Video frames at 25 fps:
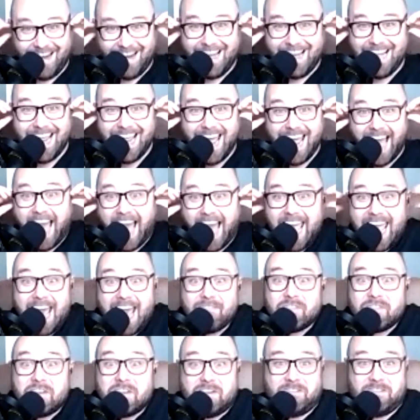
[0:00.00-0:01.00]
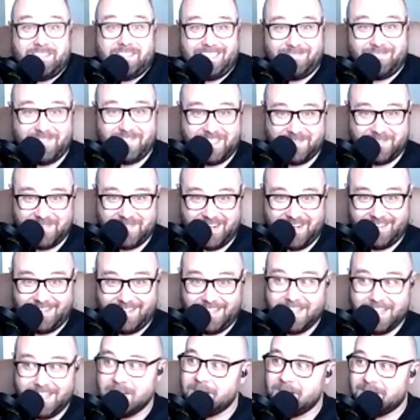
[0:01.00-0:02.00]
right? I have to do something about
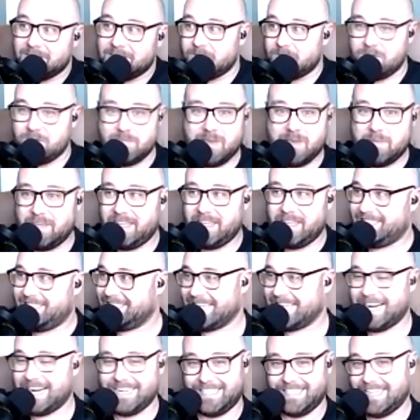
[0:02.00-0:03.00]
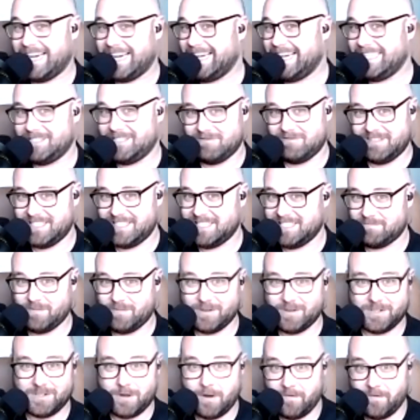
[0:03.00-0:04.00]
it. So, maybe it just kind of dies with this
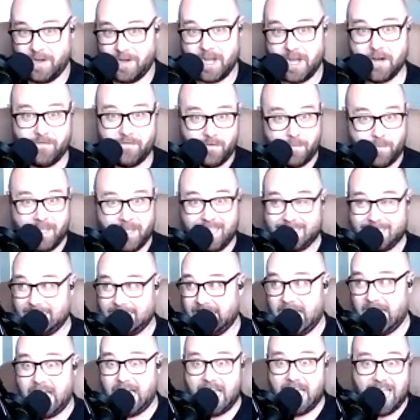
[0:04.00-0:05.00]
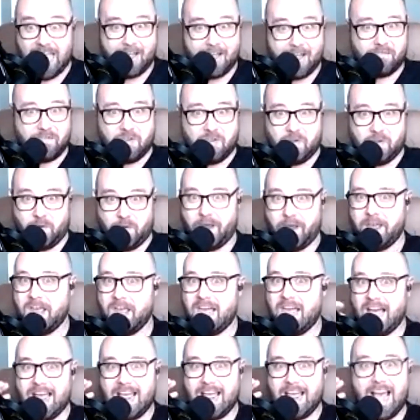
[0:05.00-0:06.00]
person over here. For me, it's like, I have to,
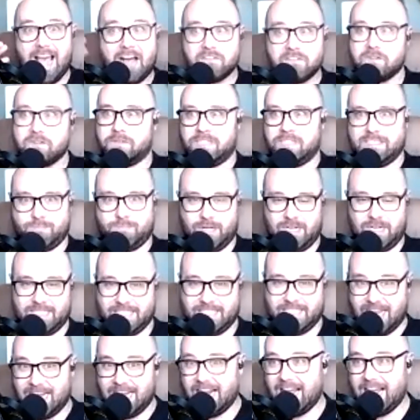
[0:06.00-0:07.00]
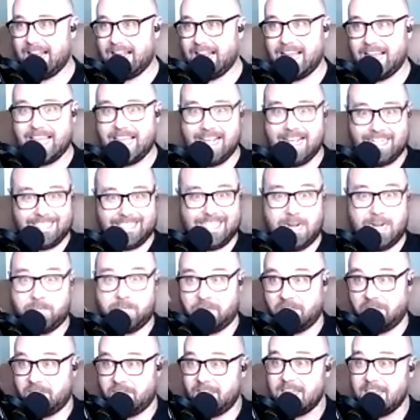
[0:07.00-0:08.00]
I have to express that. I, I can't stop
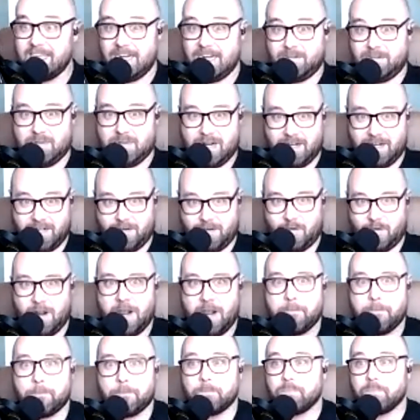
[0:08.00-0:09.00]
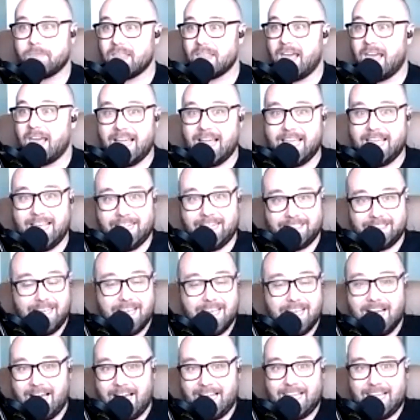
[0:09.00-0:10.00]
thinking about it, right? I can't,
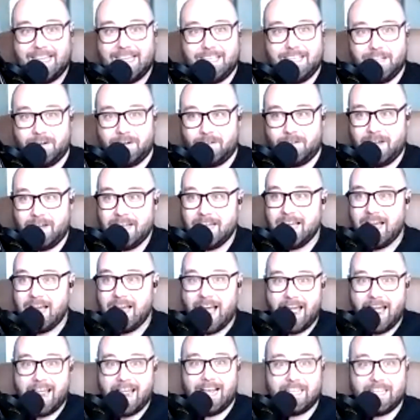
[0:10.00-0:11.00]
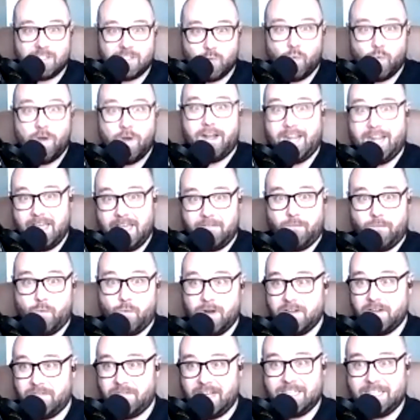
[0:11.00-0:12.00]
I, you know, I ask, what if,
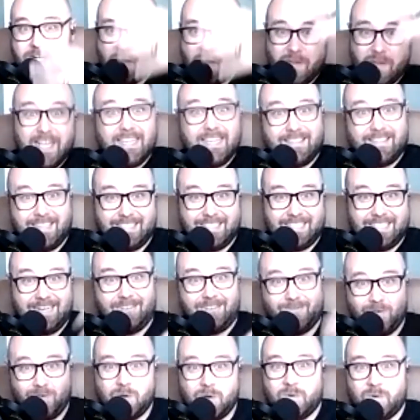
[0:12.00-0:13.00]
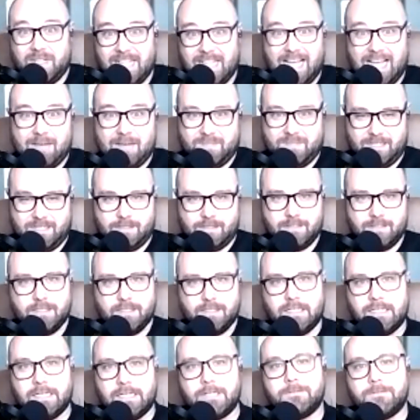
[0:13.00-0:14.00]
what if I don't get this out? What will happen,
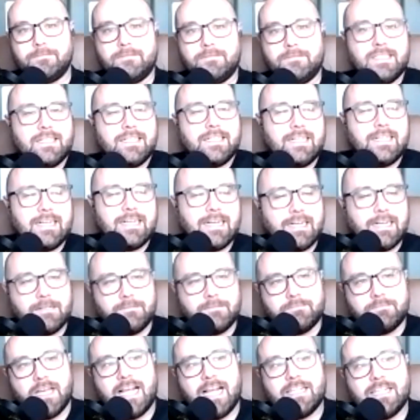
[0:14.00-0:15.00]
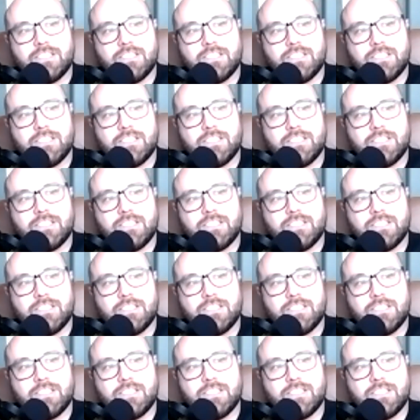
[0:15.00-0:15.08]
you know? Um, and